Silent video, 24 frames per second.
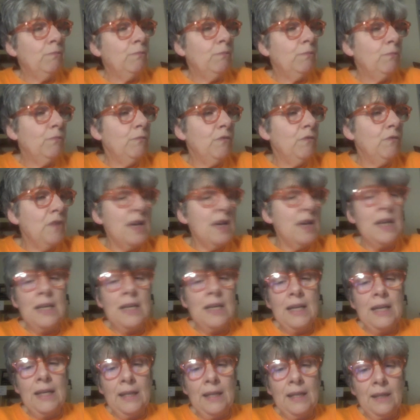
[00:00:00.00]

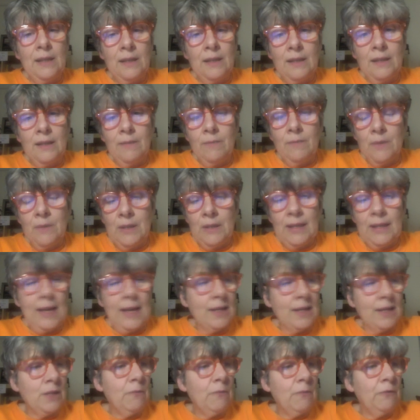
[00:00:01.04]
really get
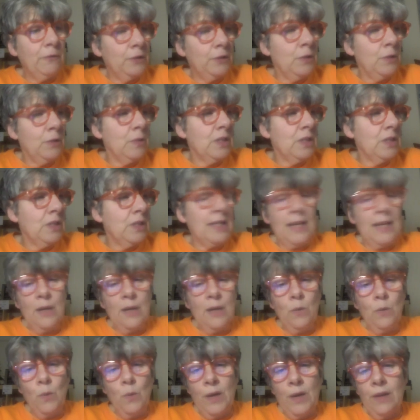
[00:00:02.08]
some fluency
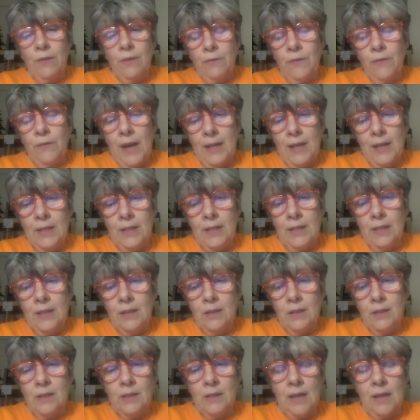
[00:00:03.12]
with
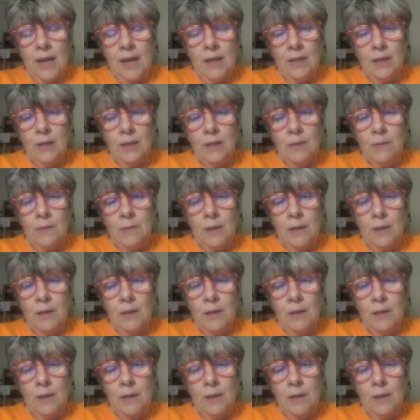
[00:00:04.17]
factors and